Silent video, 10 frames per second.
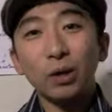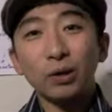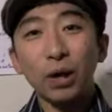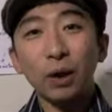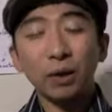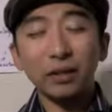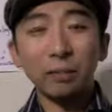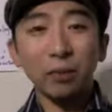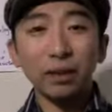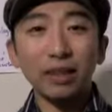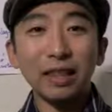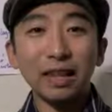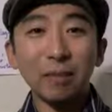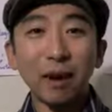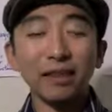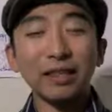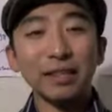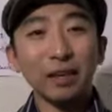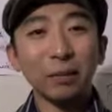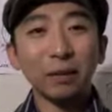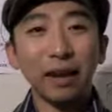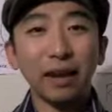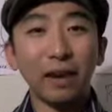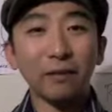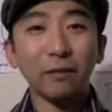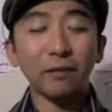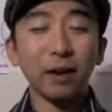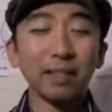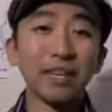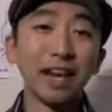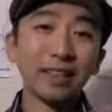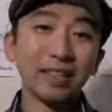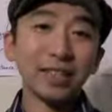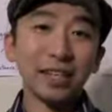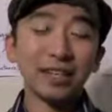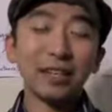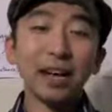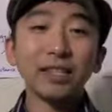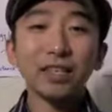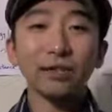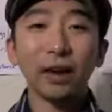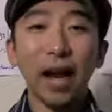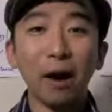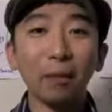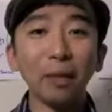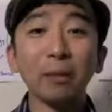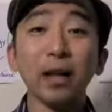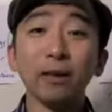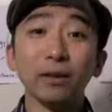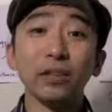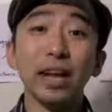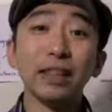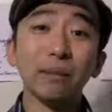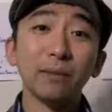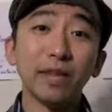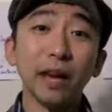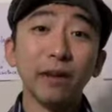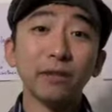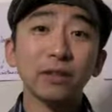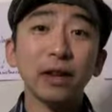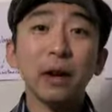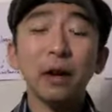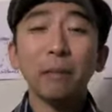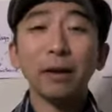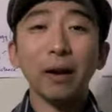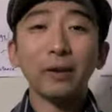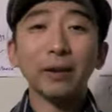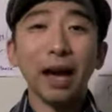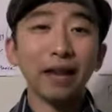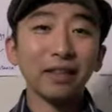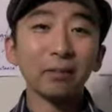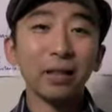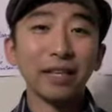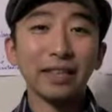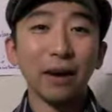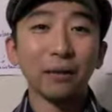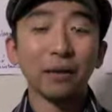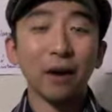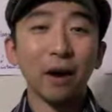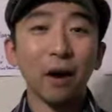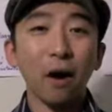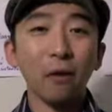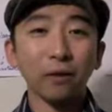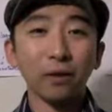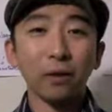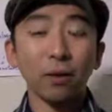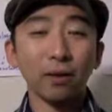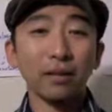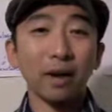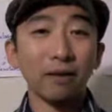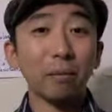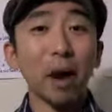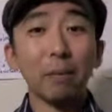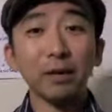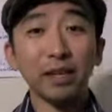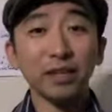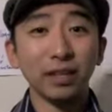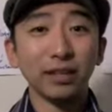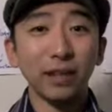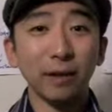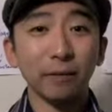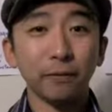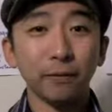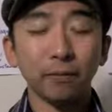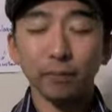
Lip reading: So it's important to think about this interplay of race and ethnicity, not just for how people understand themselves, but also how this plays out over the course of the population itself.